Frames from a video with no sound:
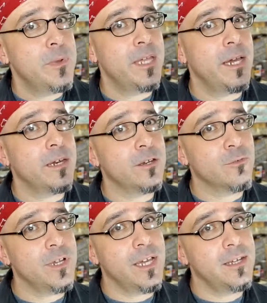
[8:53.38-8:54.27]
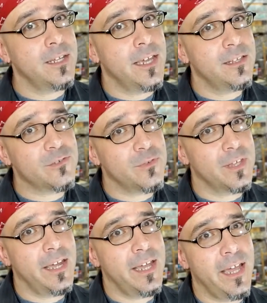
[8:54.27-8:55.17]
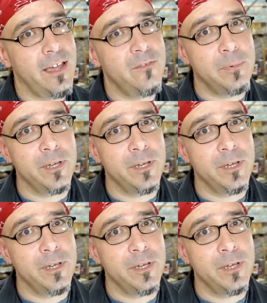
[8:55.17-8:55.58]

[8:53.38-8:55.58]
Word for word: may not agree on the answer that I have,